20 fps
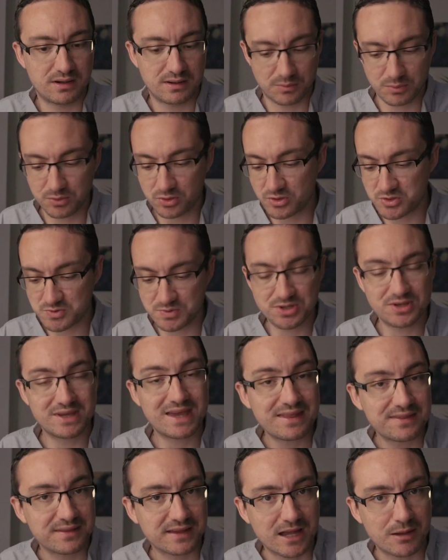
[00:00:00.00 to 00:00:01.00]
And of course, when you
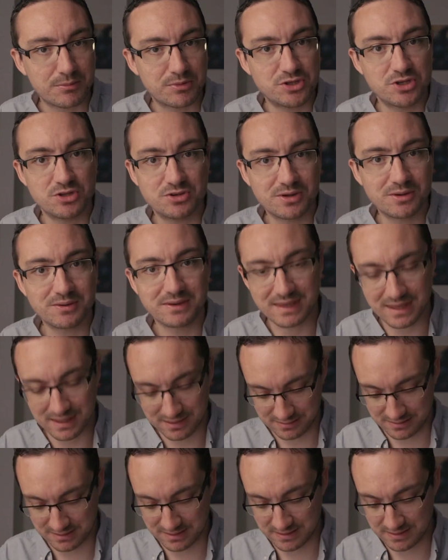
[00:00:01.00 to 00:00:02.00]
get the camera, you don't
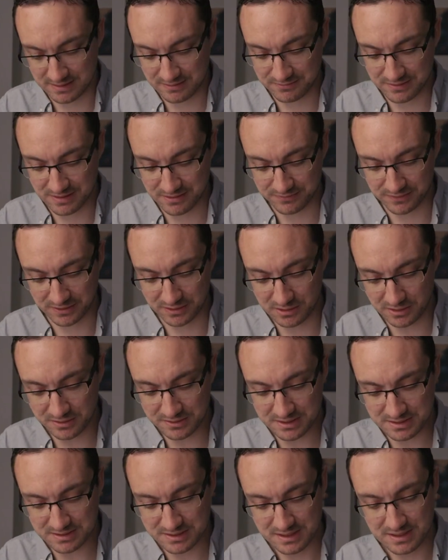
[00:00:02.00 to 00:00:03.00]
get the EVF
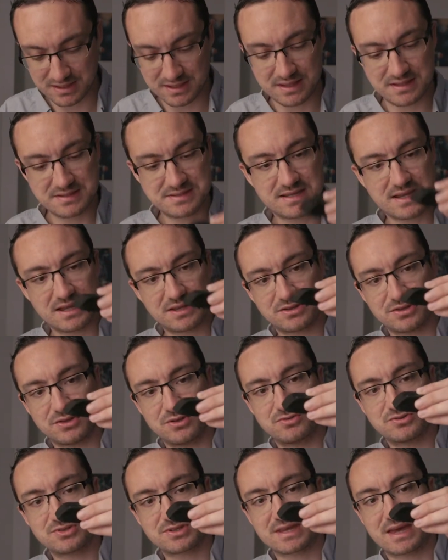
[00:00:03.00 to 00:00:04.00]
included. Instead,
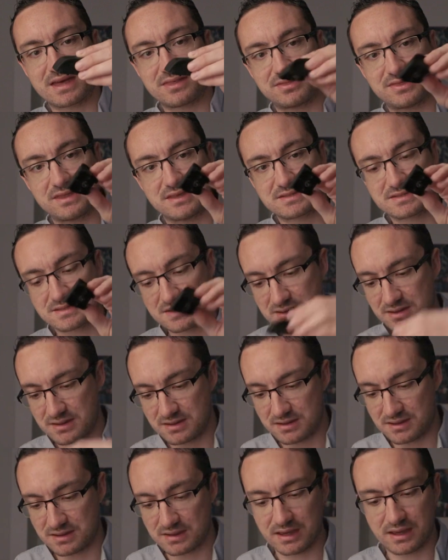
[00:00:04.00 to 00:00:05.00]
you just get this
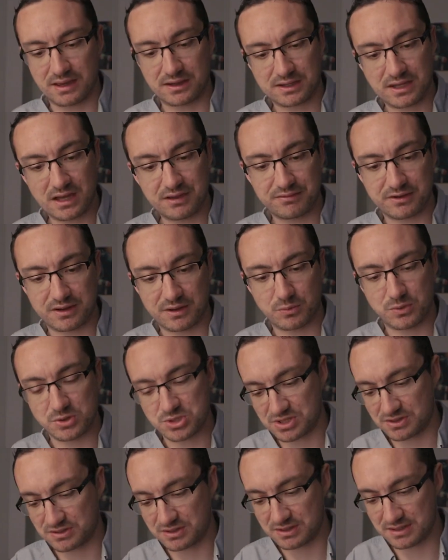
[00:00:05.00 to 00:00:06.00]
cover, which